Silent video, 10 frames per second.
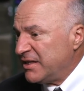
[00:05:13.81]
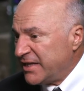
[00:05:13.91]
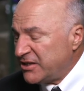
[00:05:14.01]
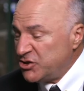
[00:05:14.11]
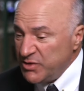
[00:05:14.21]

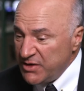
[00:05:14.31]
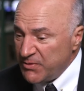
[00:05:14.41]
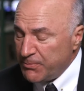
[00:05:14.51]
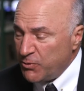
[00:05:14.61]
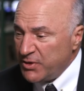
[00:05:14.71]
lets you
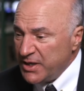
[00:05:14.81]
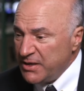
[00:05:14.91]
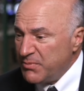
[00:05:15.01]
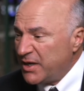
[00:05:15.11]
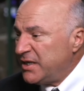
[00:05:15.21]
even put
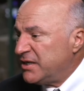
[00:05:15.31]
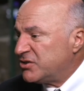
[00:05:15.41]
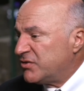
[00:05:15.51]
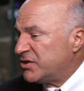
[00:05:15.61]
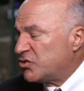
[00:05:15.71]
in money
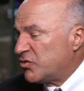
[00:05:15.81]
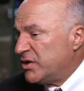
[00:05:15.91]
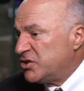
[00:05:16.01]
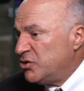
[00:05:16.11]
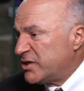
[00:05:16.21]
into
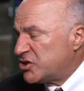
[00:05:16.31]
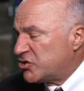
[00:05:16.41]
U.S.